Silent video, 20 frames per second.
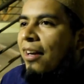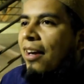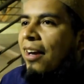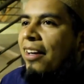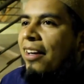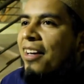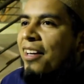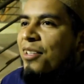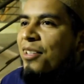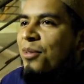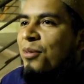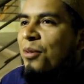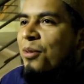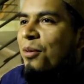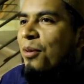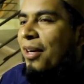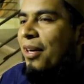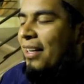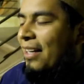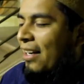And I
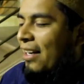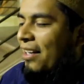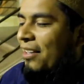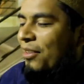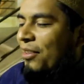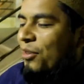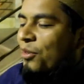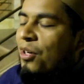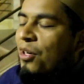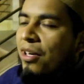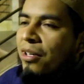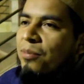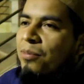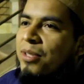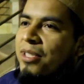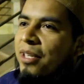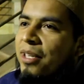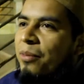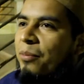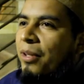saw a guy drunk
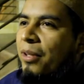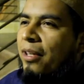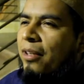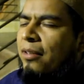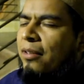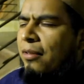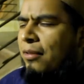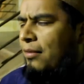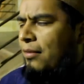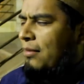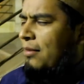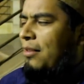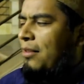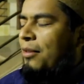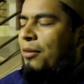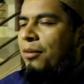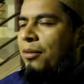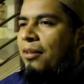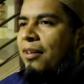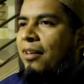beside me, like,
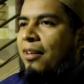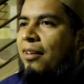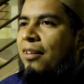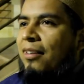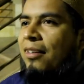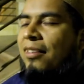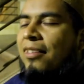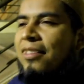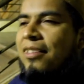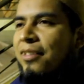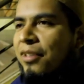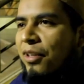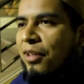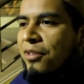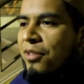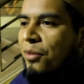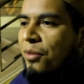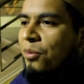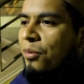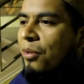this guy
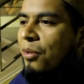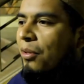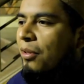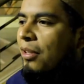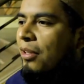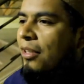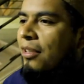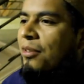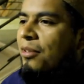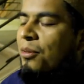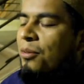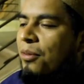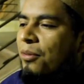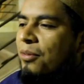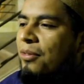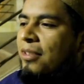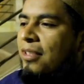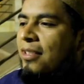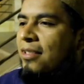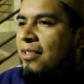was drunk, and you know,
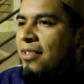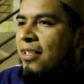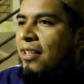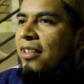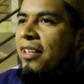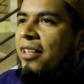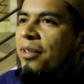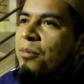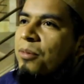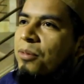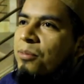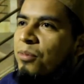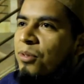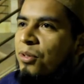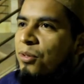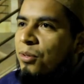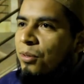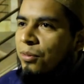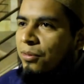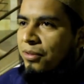there's a lady with
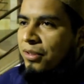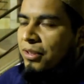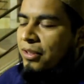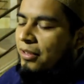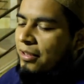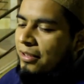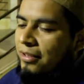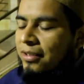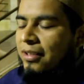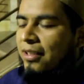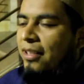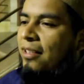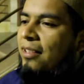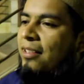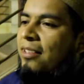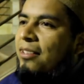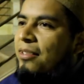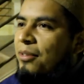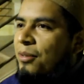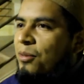short shirt,
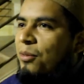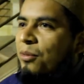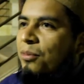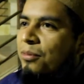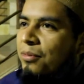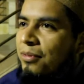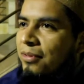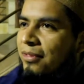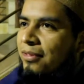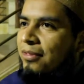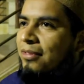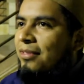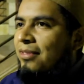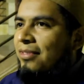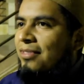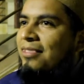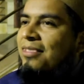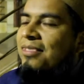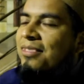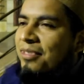and you know,
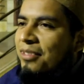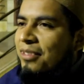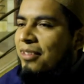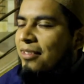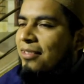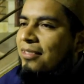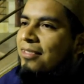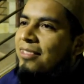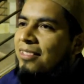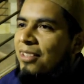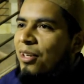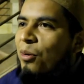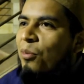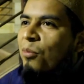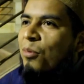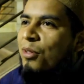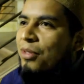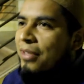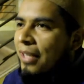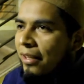
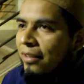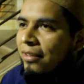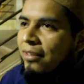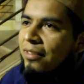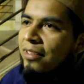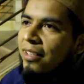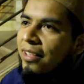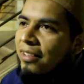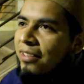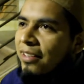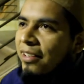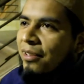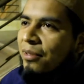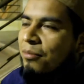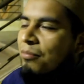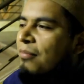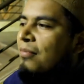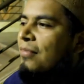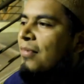almost nothing there, and